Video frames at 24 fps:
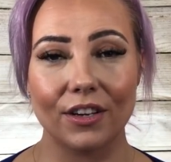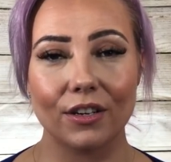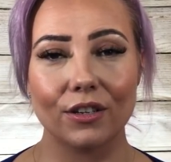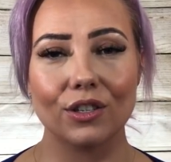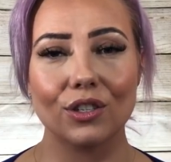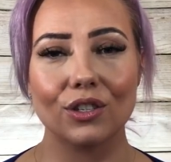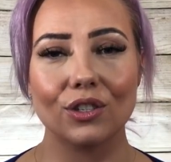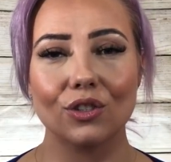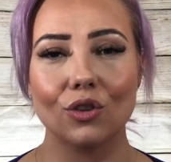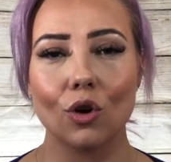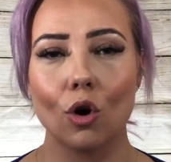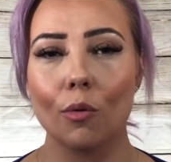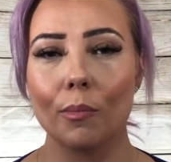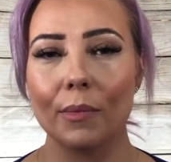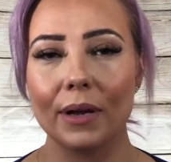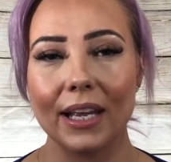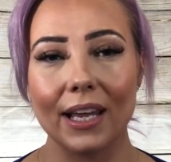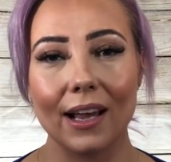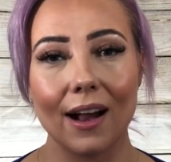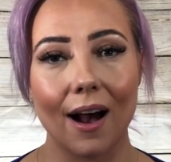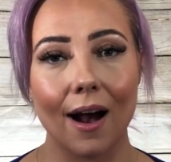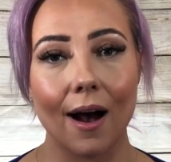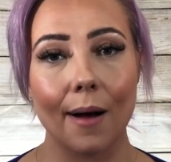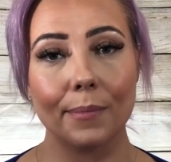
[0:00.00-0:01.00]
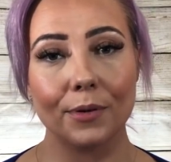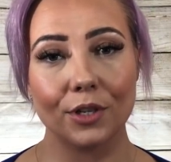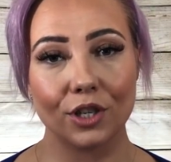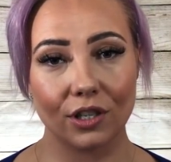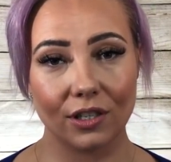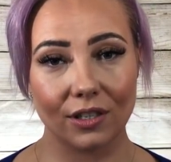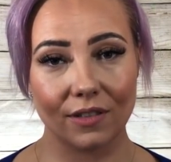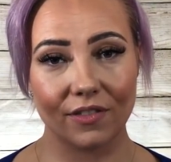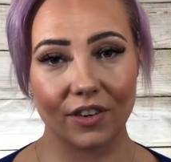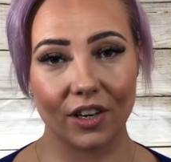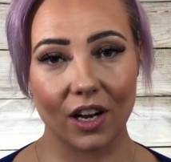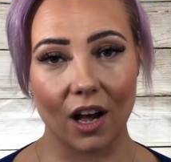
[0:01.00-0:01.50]
There's so many
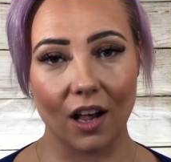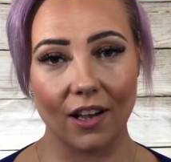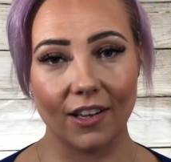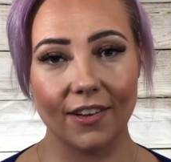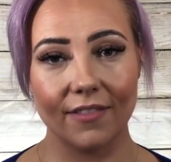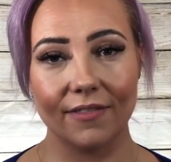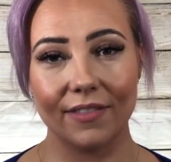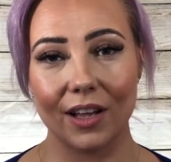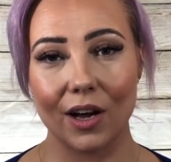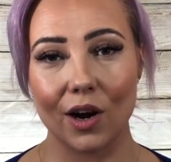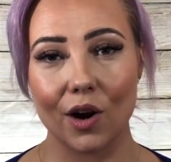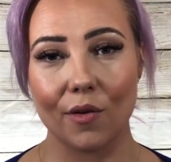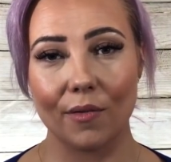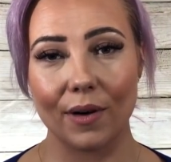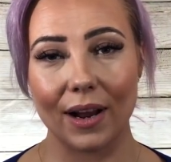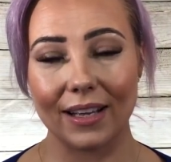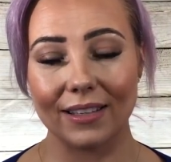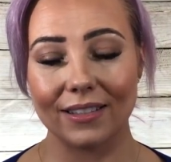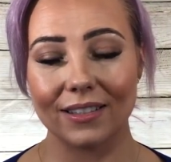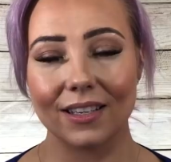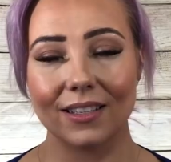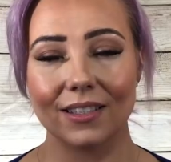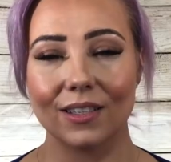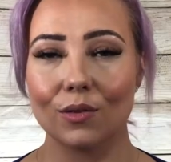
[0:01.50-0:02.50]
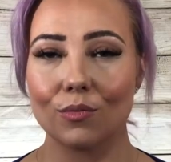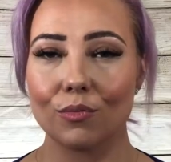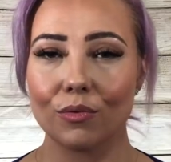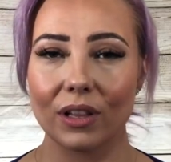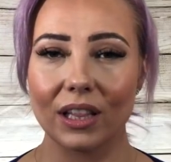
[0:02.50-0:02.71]
options for cauliflower rice because it